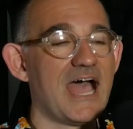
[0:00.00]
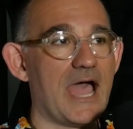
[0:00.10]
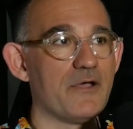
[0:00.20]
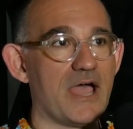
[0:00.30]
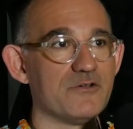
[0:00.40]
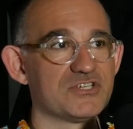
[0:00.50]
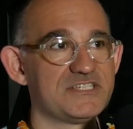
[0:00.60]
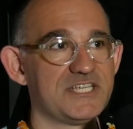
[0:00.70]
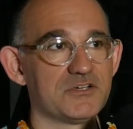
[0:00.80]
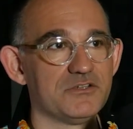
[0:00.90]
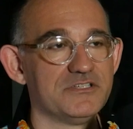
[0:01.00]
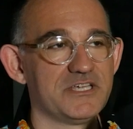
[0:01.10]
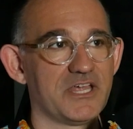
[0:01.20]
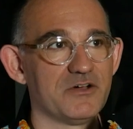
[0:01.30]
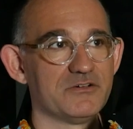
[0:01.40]
I was just tickled,
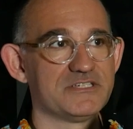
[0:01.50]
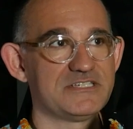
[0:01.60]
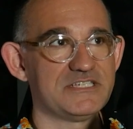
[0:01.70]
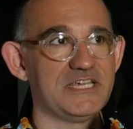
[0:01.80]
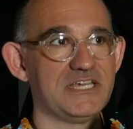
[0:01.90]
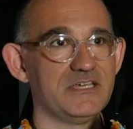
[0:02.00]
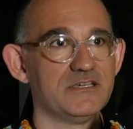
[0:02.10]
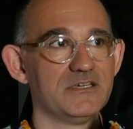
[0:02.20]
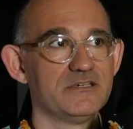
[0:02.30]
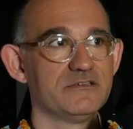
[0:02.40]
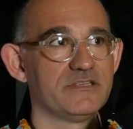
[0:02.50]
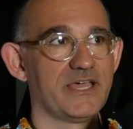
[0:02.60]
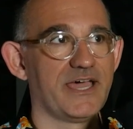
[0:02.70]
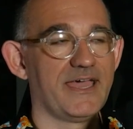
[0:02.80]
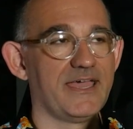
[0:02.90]
to see
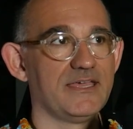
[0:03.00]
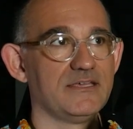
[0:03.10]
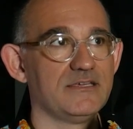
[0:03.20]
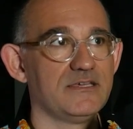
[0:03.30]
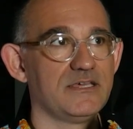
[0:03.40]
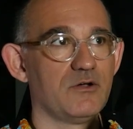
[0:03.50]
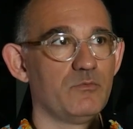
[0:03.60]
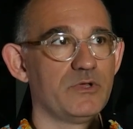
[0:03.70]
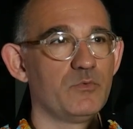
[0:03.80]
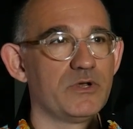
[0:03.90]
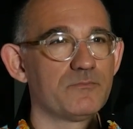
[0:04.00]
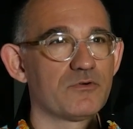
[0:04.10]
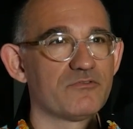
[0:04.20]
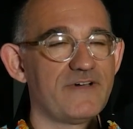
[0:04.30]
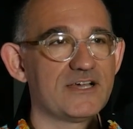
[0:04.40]
that, when
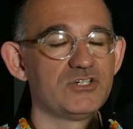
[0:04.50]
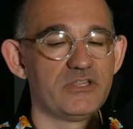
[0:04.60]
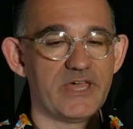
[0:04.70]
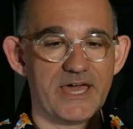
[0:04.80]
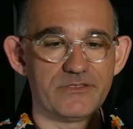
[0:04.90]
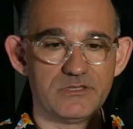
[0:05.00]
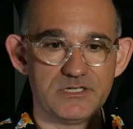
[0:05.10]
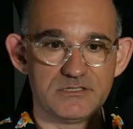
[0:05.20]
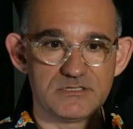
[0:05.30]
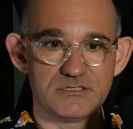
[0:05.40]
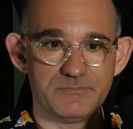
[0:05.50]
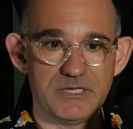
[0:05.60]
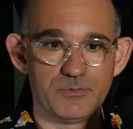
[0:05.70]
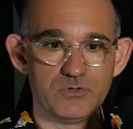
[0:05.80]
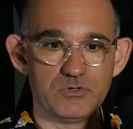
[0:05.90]
professional athletes,
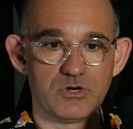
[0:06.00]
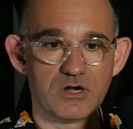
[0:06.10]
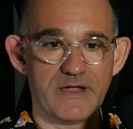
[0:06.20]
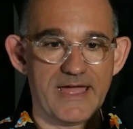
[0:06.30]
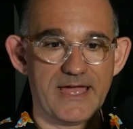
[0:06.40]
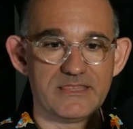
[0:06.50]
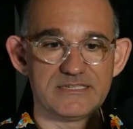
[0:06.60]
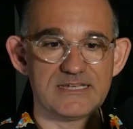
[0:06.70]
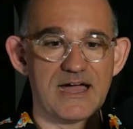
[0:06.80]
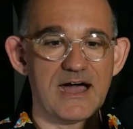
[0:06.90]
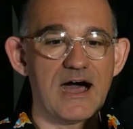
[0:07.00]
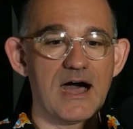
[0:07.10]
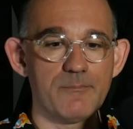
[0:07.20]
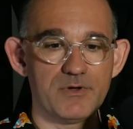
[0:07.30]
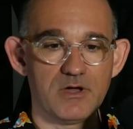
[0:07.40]
people who are at the
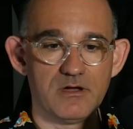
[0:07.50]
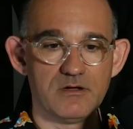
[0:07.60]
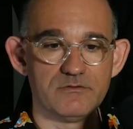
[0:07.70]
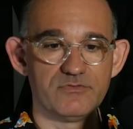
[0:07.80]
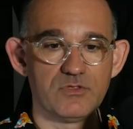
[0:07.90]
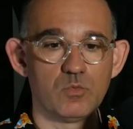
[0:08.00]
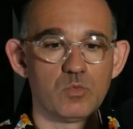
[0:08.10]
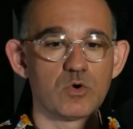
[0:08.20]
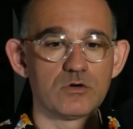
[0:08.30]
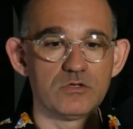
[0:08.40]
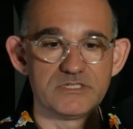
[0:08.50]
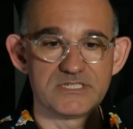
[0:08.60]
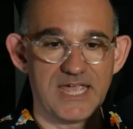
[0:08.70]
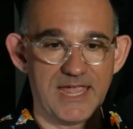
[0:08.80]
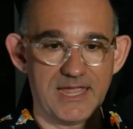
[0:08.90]
top of the world's
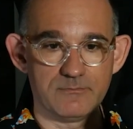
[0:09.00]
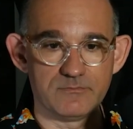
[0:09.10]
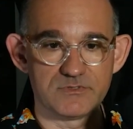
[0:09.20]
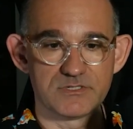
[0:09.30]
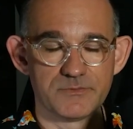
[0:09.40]
games,